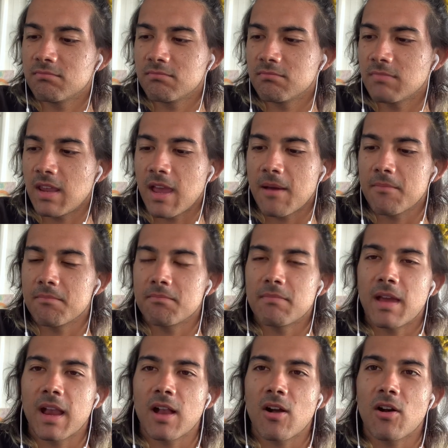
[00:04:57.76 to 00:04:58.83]

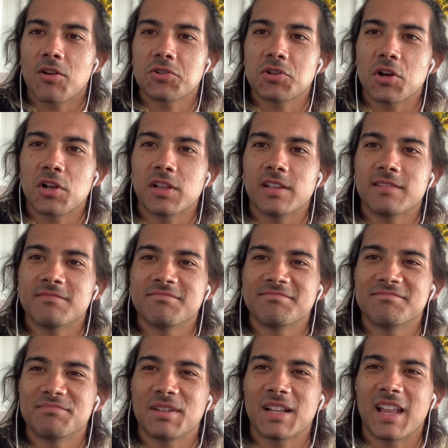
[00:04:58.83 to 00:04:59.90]
make a hot chocolate,
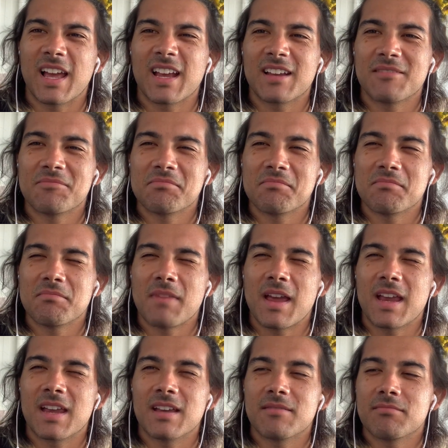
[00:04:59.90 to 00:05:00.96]
but like
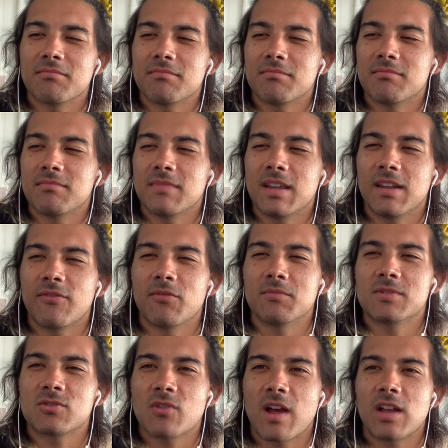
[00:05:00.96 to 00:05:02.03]
make it from
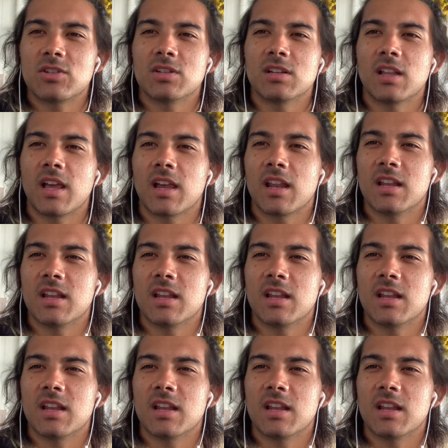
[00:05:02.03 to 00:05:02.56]
scratch in like an